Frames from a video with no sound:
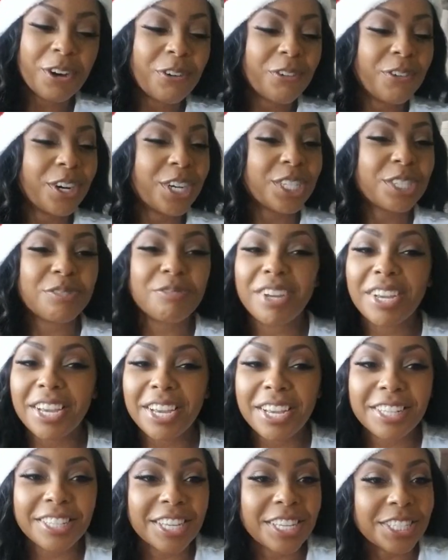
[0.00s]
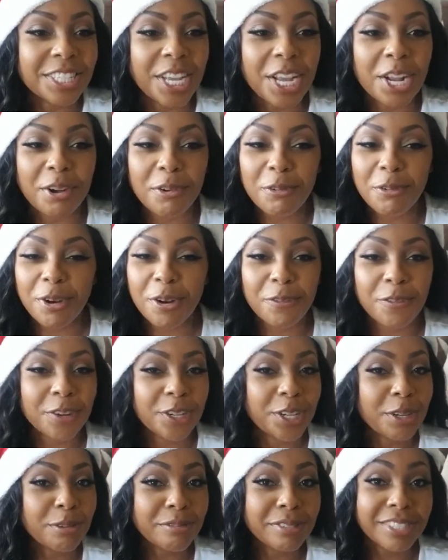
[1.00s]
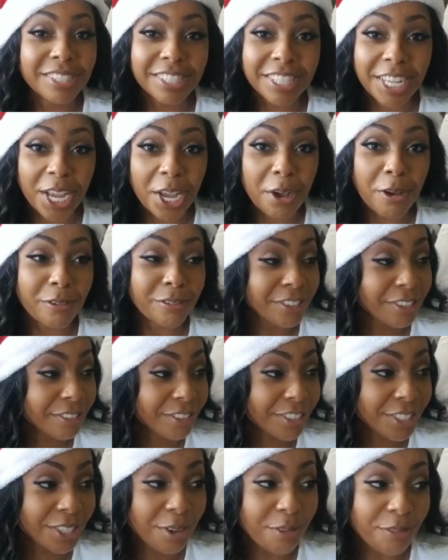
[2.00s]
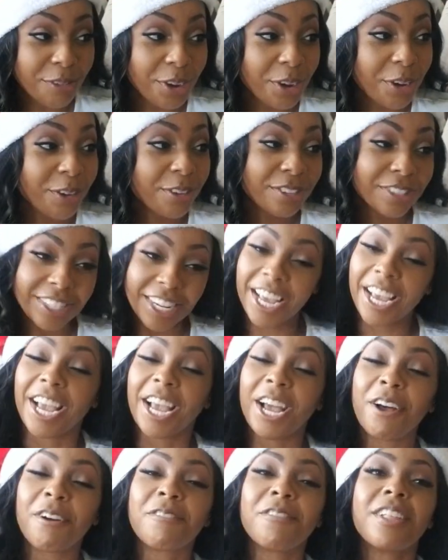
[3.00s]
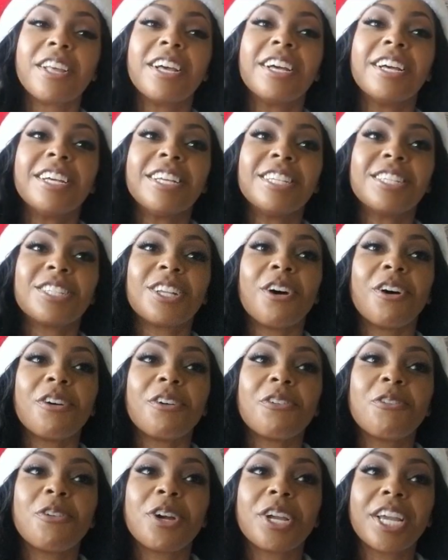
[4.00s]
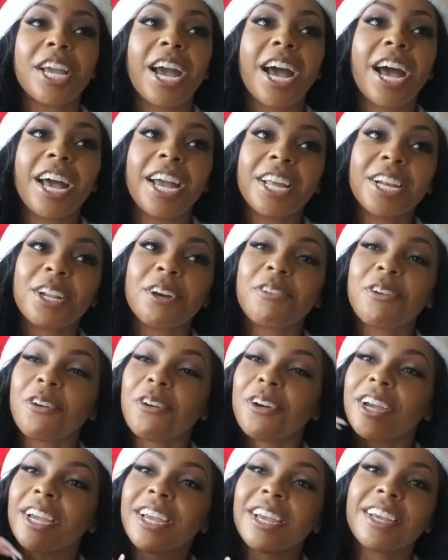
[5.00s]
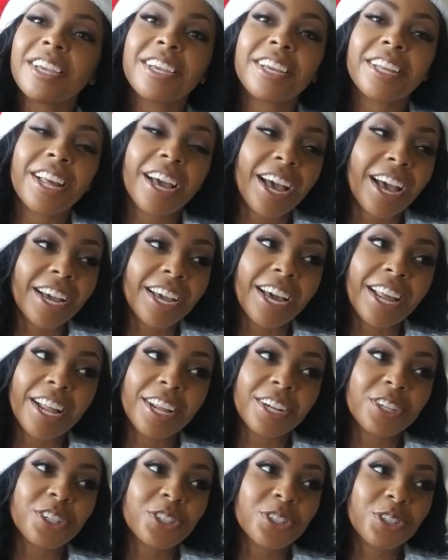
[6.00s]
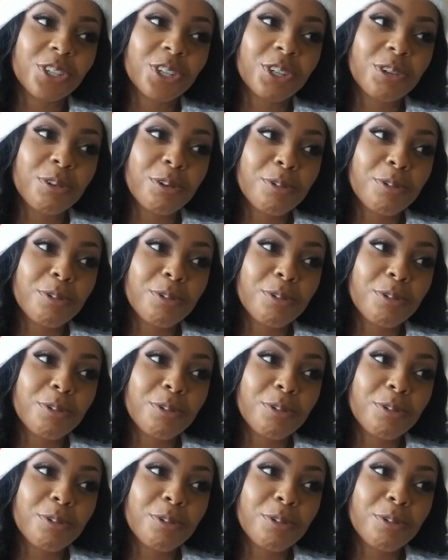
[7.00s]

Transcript: Which means it's everyone for themselves if something goes down. So I ended up going ahead and I got out the truck.